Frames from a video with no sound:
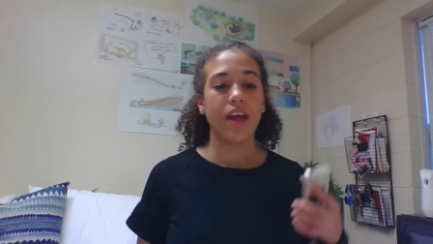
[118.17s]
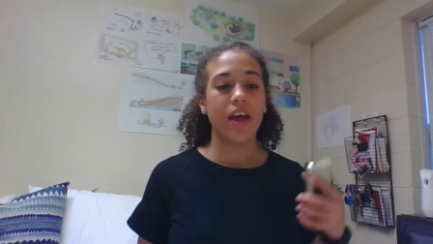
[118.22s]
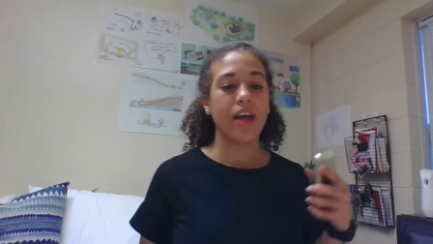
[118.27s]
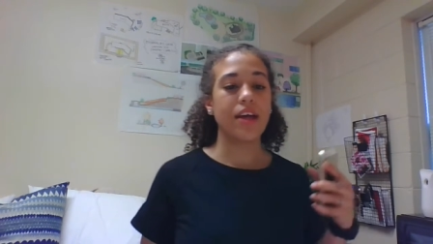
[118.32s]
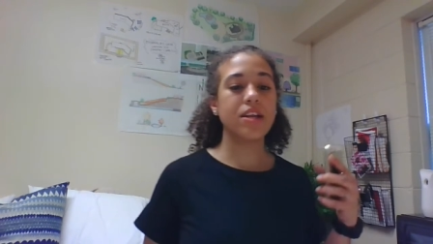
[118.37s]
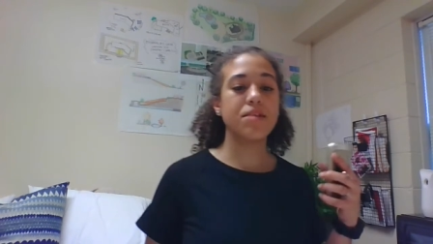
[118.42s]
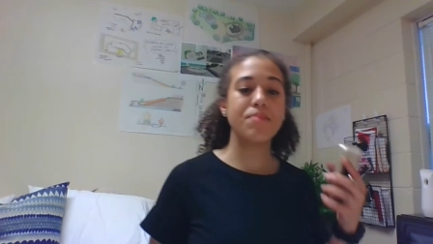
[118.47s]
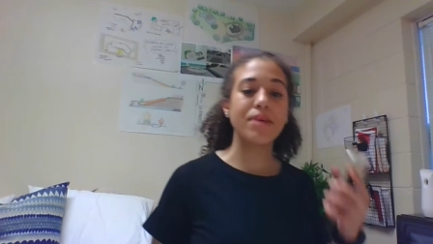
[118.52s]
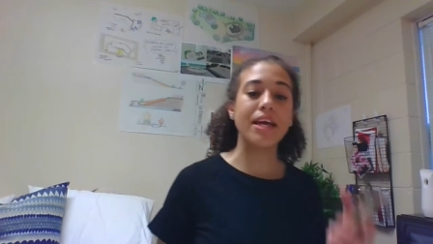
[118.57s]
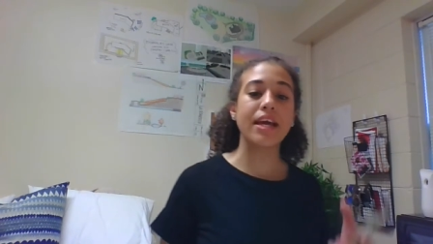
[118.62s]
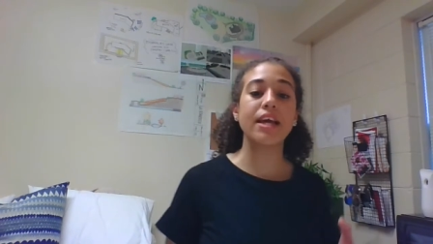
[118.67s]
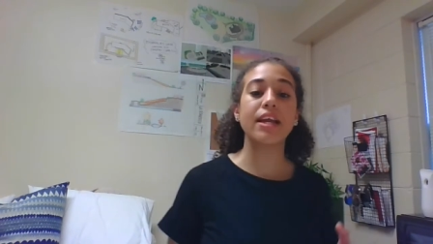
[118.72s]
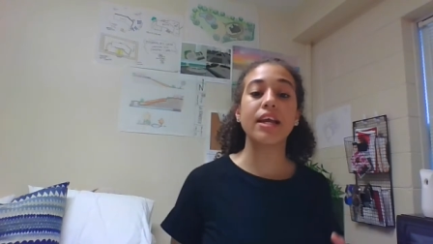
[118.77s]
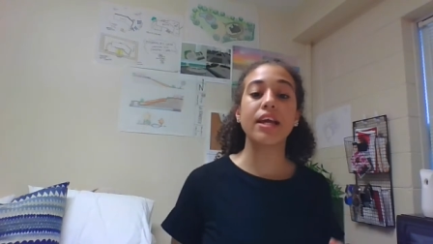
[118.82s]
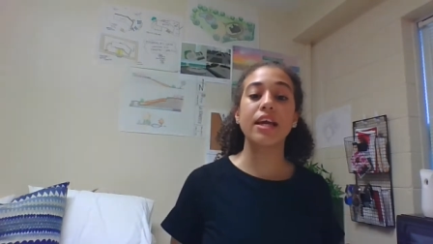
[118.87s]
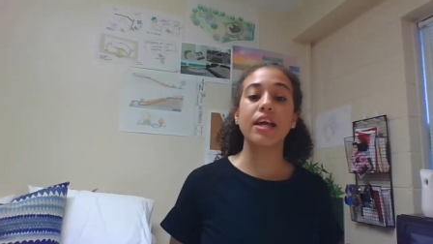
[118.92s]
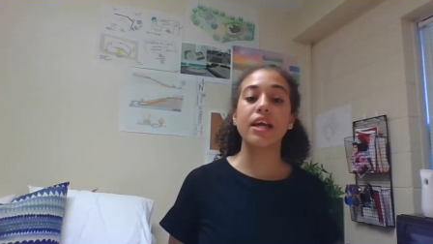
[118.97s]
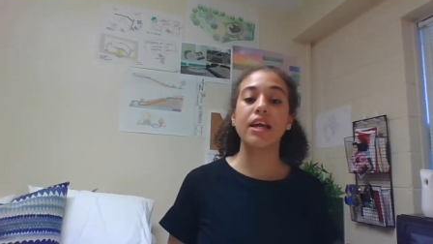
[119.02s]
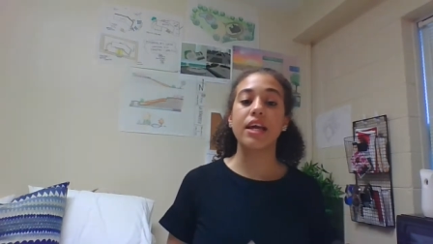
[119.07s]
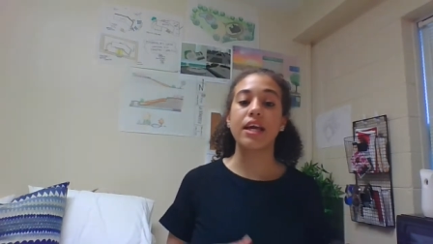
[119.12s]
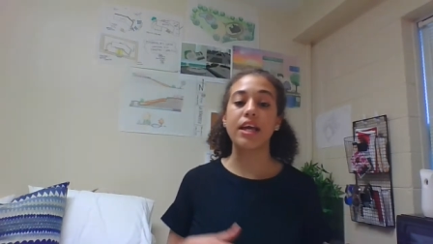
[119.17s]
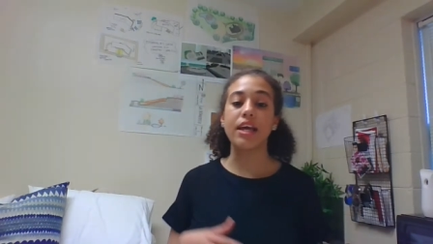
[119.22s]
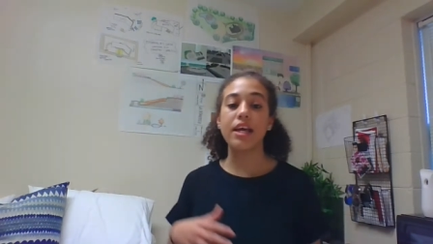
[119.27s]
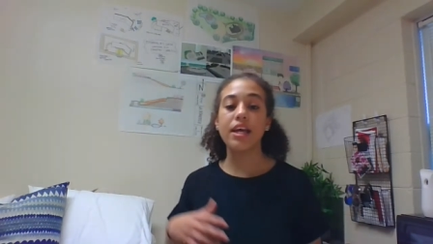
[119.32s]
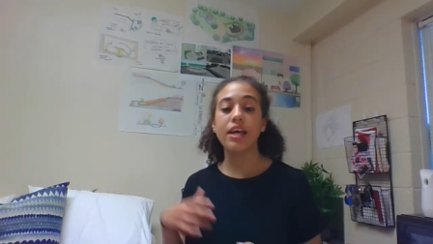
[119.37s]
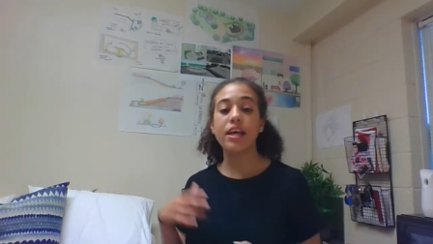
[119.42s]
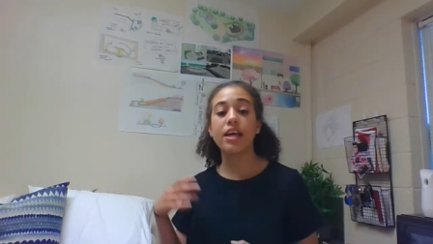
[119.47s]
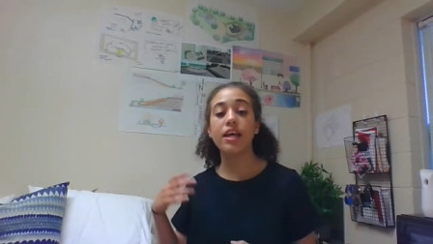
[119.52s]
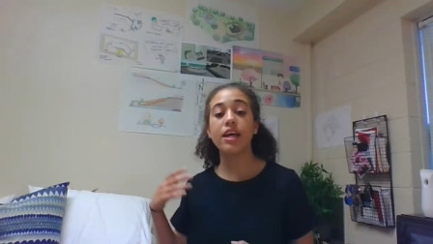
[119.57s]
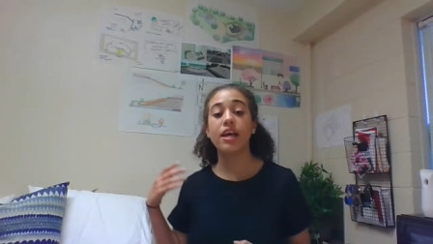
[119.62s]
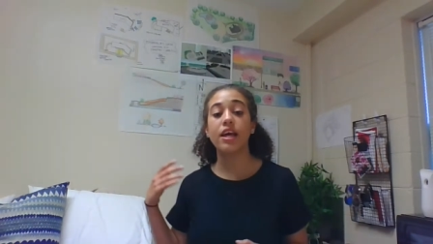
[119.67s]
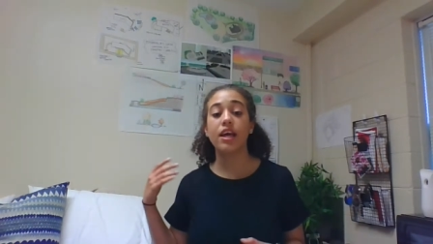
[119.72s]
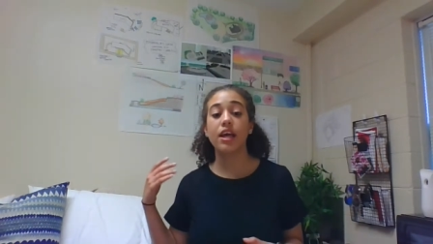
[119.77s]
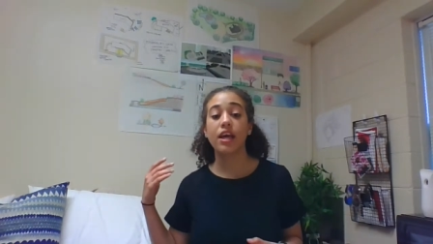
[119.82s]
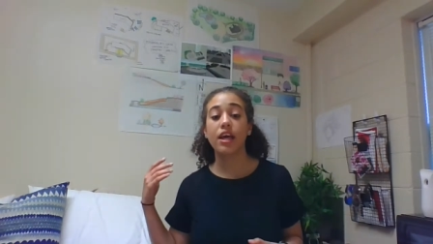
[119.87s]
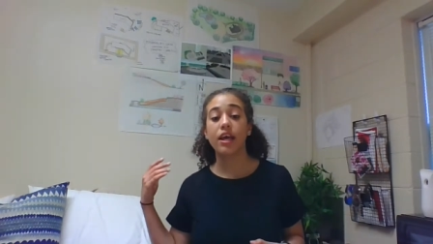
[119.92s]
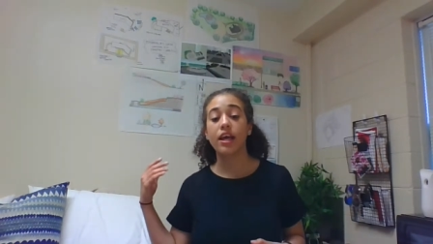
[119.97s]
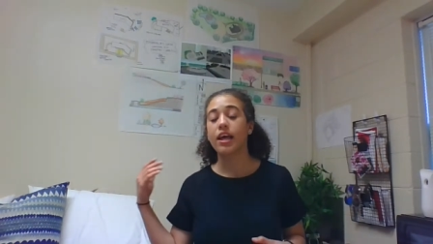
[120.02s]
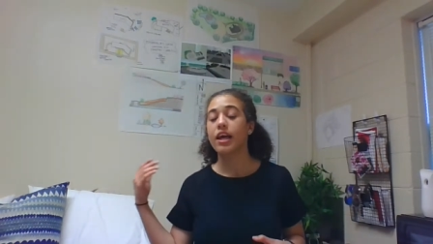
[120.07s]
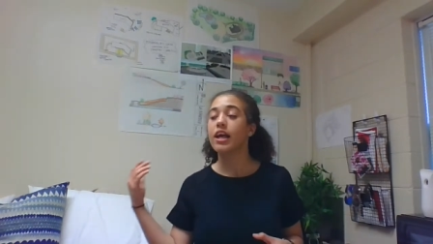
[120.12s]
In the beginning, he
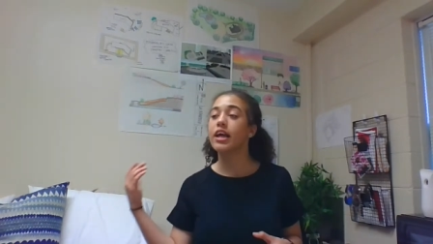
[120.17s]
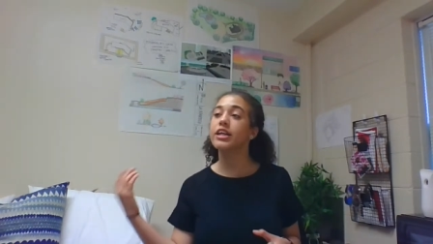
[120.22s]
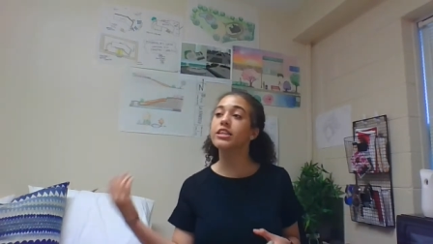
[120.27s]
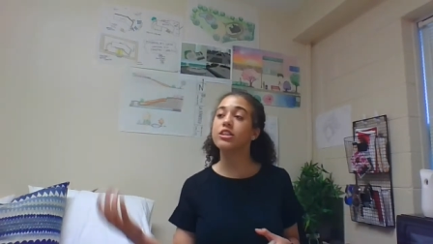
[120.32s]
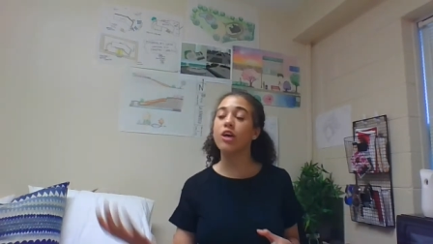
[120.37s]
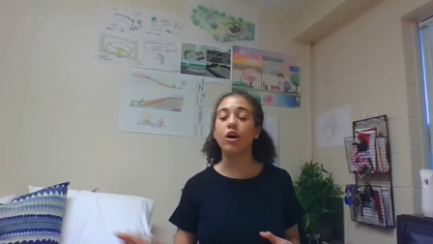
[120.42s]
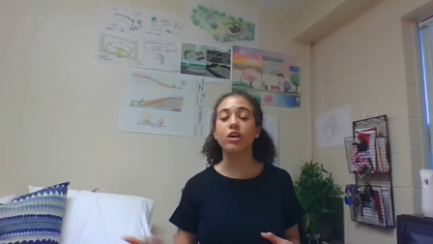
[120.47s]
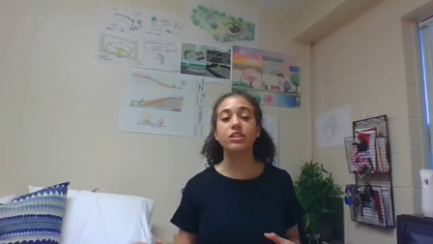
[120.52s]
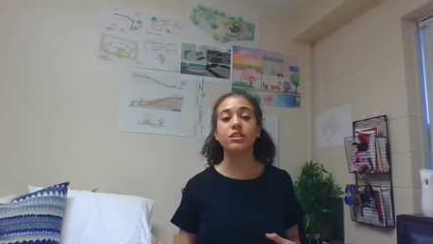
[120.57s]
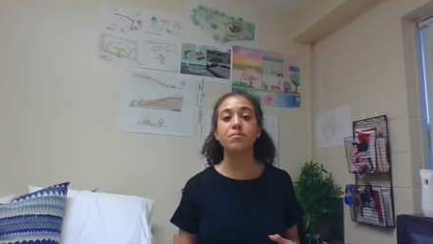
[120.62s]
talks